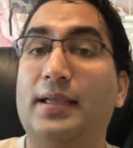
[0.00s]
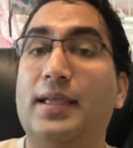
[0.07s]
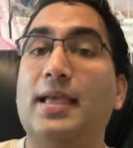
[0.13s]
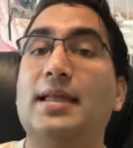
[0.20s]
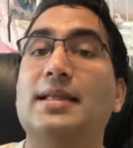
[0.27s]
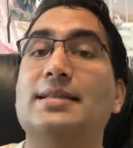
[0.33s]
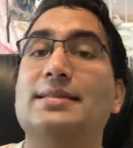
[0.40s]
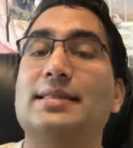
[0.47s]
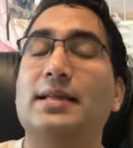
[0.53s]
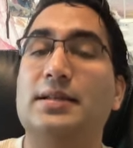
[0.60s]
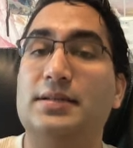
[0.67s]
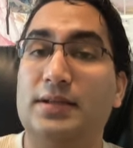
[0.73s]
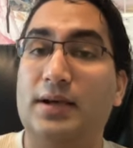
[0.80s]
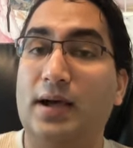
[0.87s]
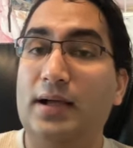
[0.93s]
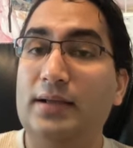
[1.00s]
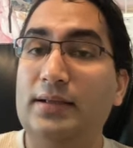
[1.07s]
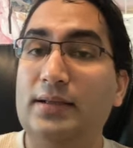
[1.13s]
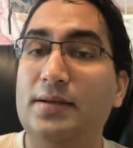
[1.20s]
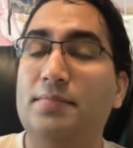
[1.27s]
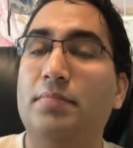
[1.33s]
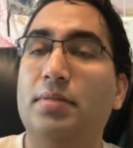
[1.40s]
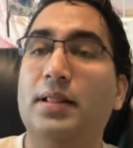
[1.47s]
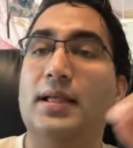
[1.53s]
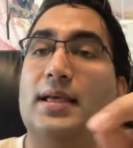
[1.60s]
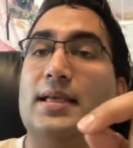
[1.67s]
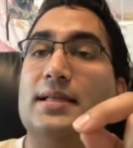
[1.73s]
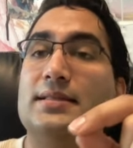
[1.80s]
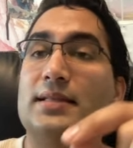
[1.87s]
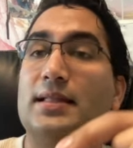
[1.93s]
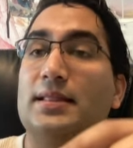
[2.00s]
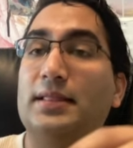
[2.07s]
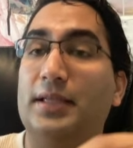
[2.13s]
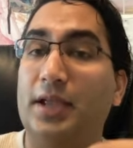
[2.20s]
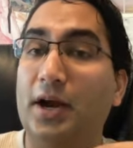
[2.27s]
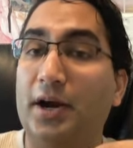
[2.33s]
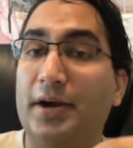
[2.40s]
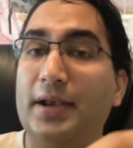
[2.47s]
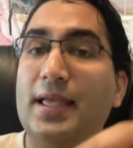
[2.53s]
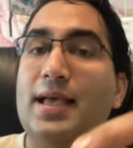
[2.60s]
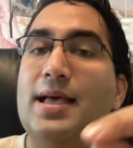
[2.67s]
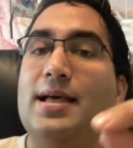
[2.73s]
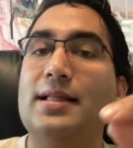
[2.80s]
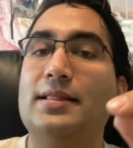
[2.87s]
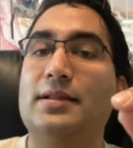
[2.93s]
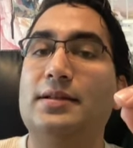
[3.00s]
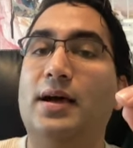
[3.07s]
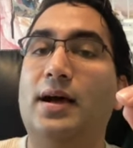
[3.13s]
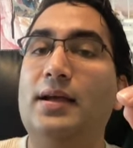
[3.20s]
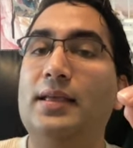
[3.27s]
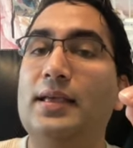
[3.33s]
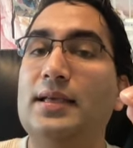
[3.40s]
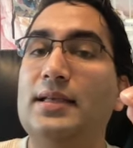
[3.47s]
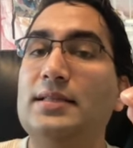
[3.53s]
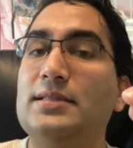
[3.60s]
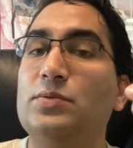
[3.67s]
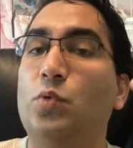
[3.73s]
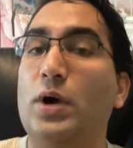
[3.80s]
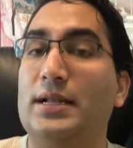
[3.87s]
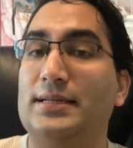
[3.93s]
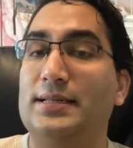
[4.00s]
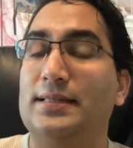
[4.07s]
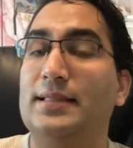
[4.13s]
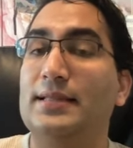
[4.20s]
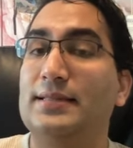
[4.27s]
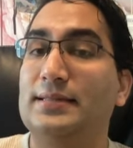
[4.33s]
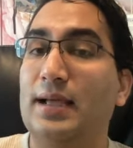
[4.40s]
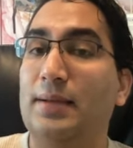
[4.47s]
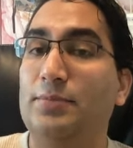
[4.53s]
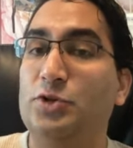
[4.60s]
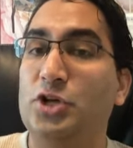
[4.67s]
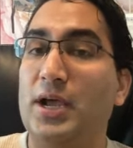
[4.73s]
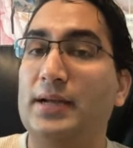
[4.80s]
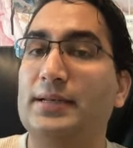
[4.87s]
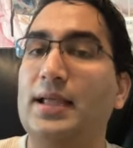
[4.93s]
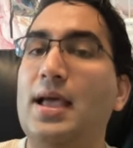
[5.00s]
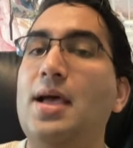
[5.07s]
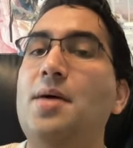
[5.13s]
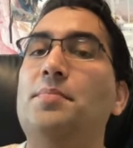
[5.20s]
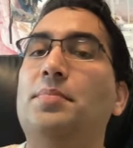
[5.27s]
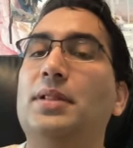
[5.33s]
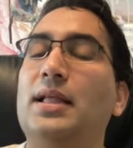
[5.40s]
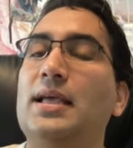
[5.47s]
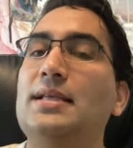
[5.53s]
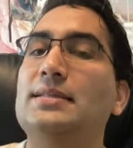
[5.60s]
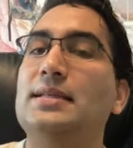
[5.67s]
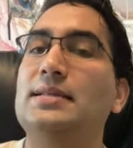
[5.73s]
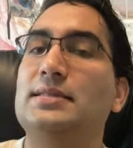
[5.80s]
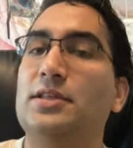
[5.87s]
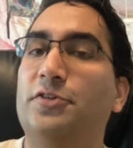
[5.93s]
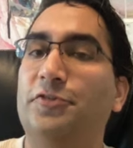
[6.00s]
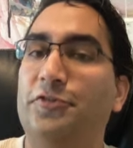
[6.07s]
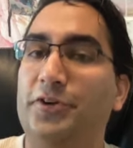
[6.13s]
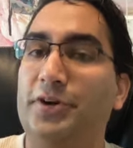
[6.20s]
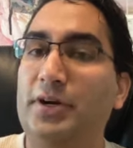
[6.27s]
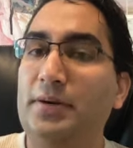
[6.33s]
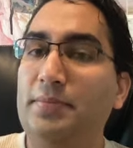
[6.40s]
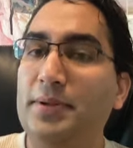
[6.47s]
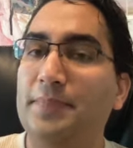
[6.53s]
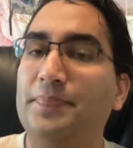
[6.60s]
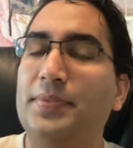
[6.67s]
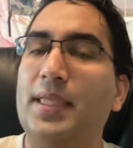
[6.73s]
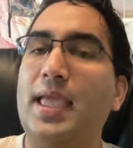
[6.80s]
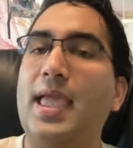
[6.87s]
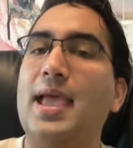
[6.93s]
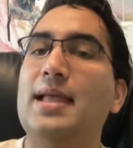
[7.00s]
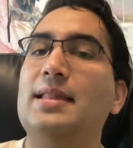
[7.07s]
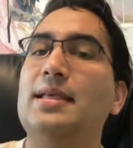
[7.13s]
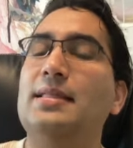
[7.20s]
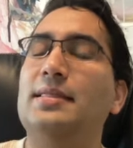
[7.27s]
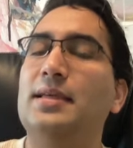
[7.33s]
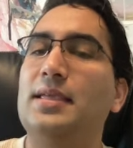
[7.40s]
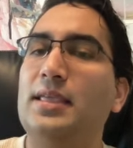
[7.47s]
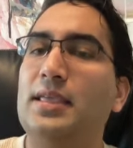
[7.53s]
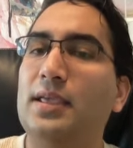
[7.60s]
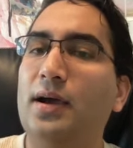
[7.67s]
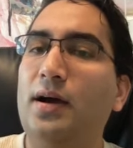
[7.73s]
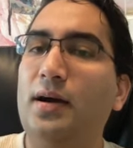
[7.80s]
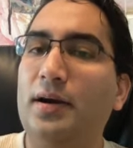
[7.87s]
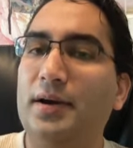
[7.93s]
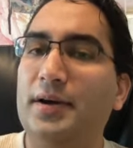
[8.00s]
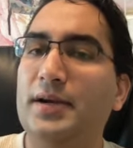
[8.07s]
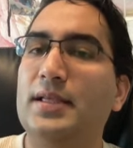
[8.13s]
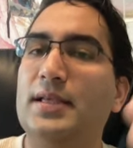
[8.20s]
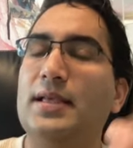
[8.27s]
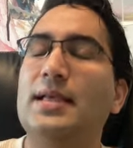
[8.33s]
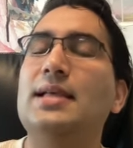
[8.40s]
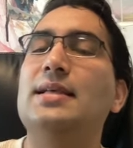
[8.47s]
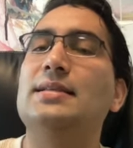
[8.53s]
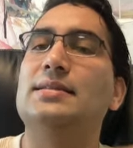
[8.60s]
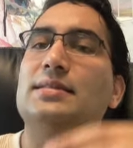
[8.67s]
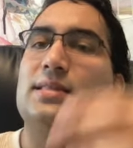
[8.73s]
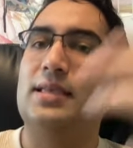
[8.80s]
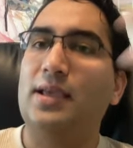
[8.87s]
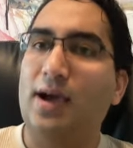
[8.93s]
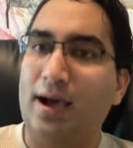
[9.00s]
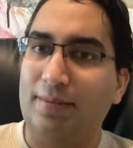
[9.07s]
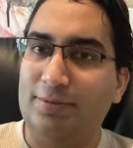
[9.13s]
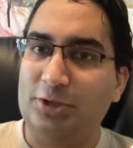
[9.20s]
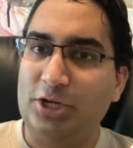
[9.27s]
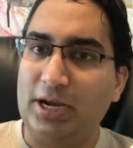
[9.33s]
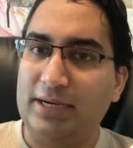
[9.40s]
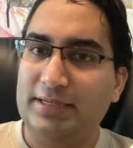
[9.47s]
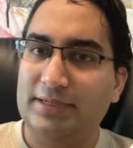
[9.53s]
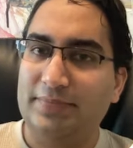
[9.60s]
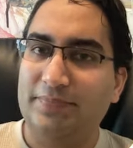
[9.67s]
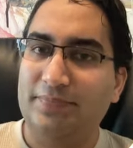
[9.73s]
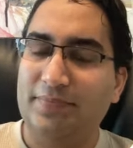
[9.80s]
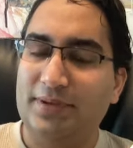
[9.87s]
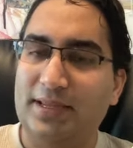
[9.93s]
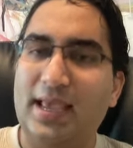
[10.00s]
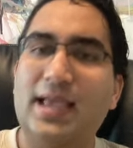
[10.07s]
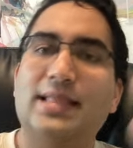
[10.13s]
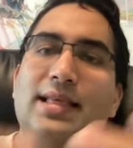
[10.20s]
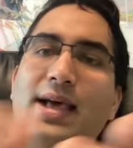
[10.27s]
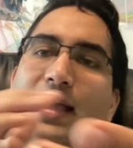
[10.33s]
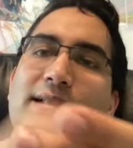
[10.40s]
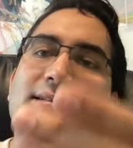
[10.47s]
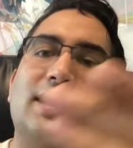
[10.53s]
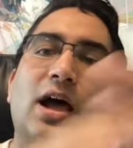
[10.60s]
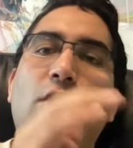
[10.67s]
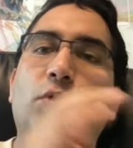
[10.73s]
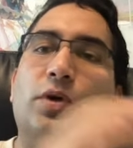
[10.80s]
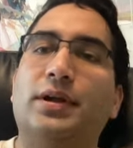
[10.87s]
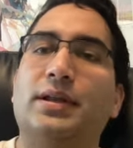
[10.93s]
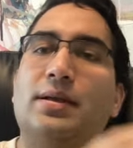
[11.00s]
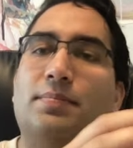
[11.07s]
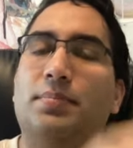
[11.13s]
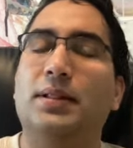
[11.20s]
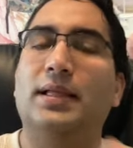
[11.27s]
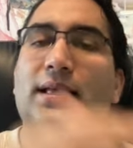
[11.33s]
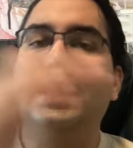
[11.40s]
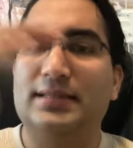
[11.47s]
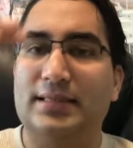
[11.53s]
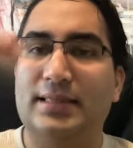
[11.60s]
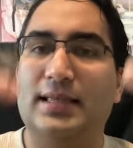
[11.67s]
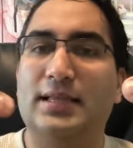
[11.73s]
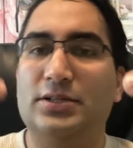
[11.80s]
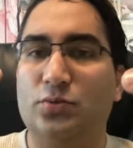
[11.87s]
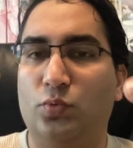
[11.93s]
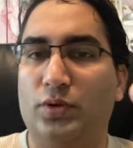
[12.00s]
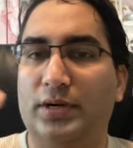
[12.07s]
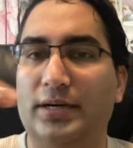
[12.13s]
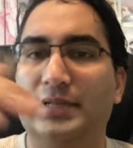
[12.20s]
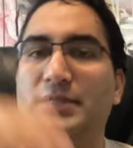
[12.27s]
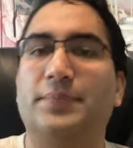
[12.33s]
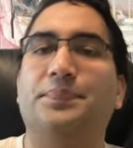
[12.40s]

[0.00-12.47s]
It is the dog plays in the yard. The dog is what? The subject. Plays is the verb and the yard is the object. Okay, that is how we're going to place these words.